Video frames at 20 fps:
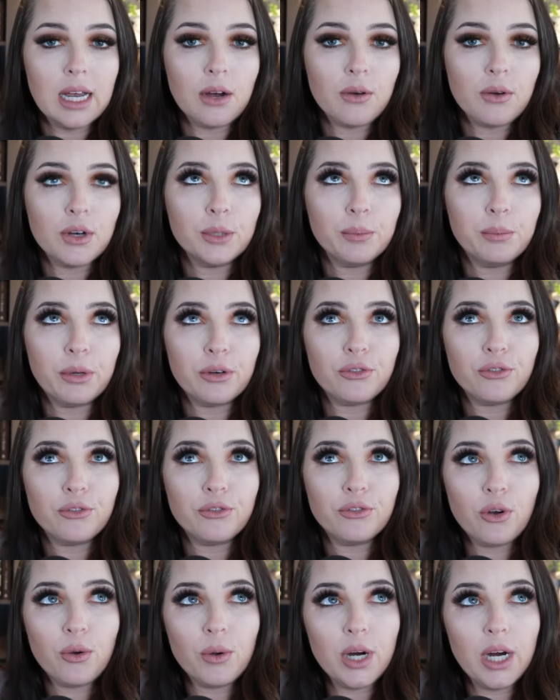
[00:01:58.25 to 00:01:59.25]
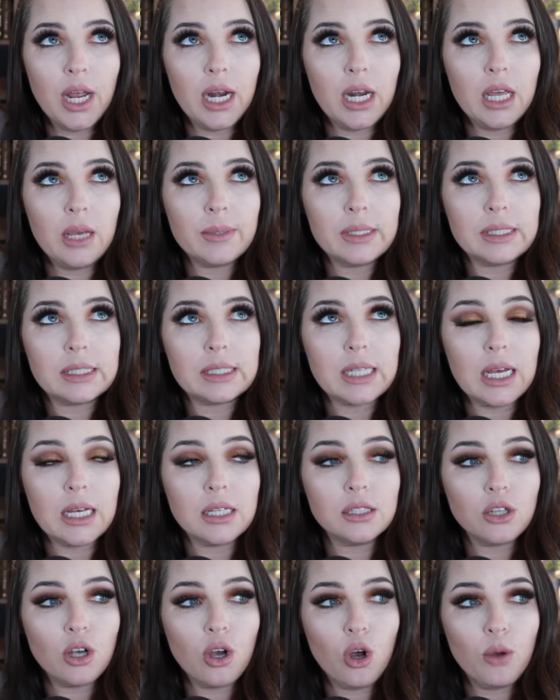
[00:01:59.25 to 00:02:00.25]
Now, before anyone
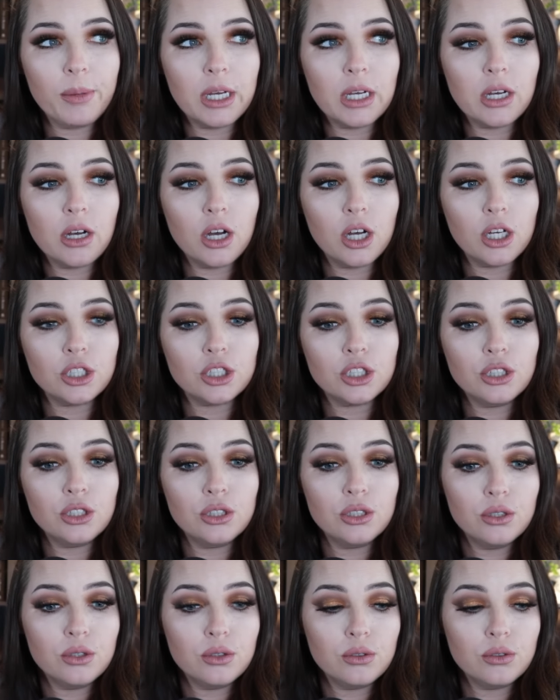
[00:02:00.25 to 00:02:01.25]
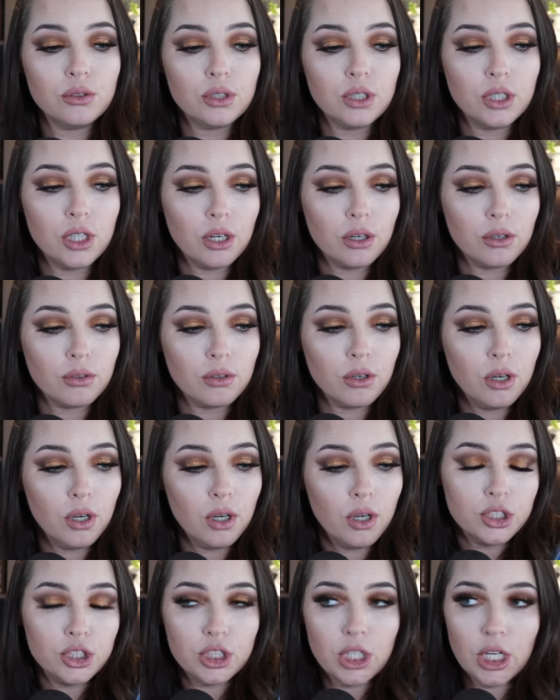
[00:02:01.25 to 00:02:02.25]
says, oh my gosh, you
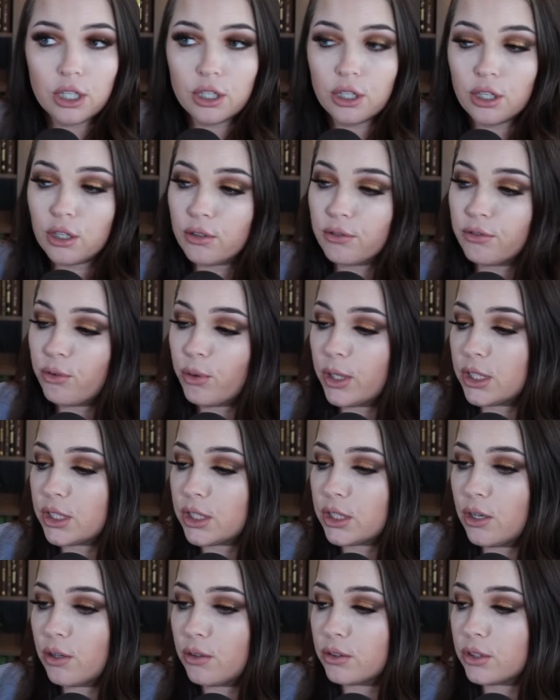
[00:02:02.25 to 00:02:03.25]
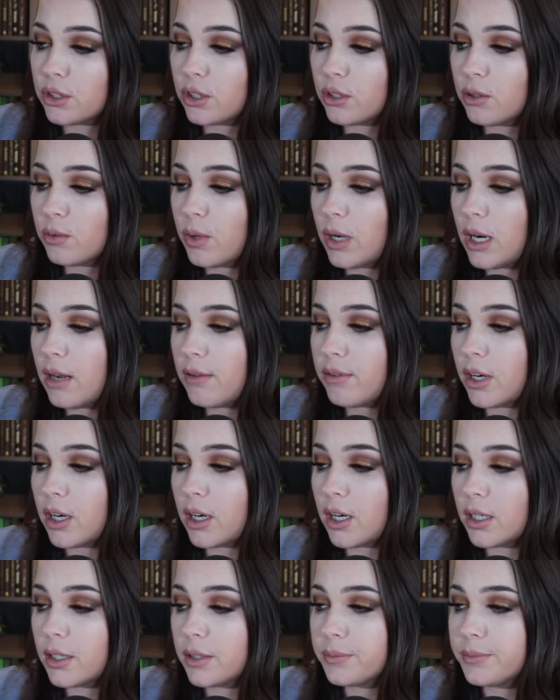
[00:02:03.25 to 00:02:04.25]
shared her voice notes or
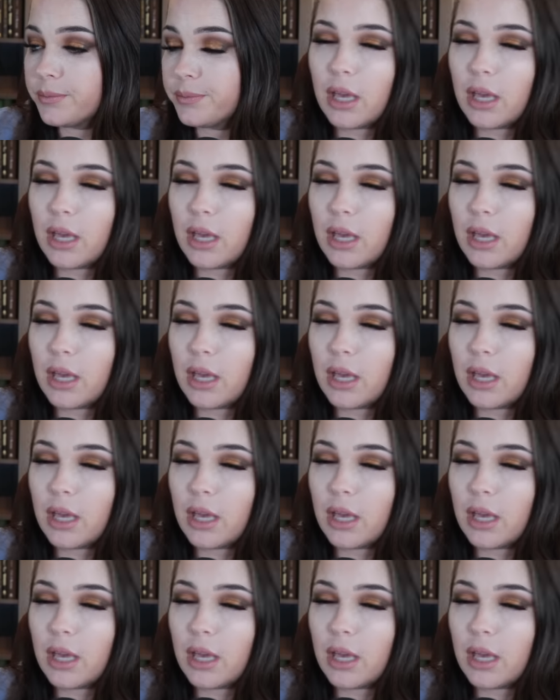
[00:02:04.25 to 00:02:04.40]
whatever.